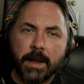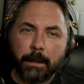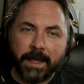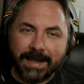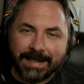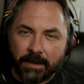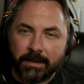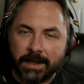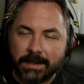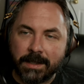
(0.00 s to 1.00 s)
it
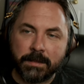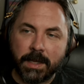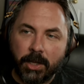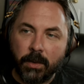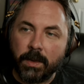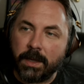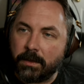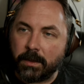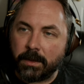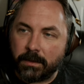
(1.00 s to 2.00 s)
definitely seems like you need
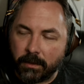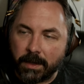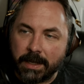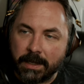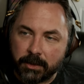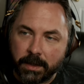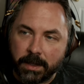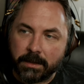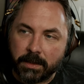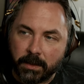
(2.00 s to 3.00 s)
to
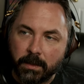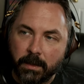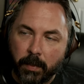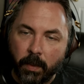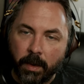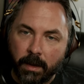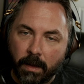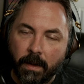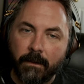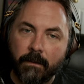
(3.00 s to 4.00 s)
intrigue to the point
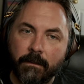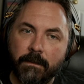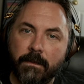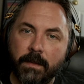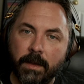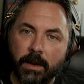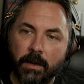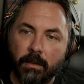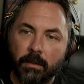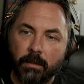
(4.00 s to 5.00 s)
of, you
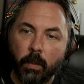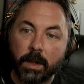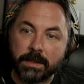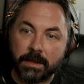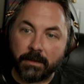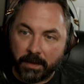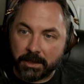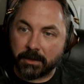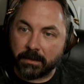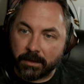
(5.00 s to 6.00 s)
know, what's the
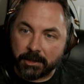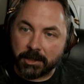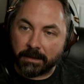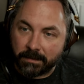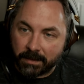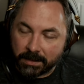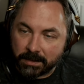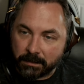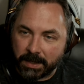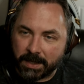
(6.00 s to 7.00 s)
feature version of
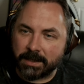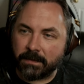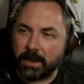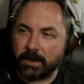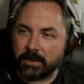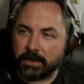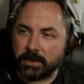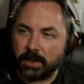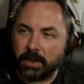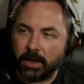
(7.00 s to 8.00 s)
this? Because if there's,
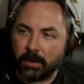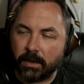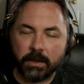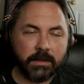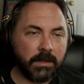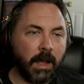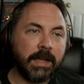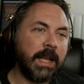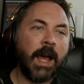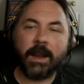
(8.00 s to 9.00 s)
you know, there's a
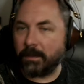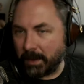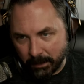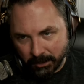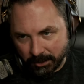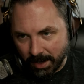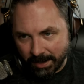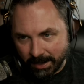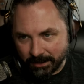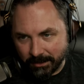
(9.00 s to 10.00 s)
ton of people
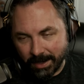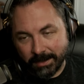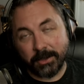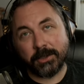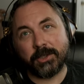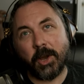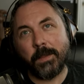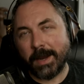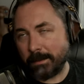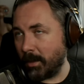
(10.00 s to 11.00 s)
trying to direct, there's so
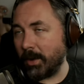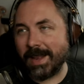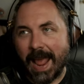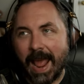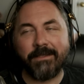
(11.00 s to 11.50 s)
many more than ever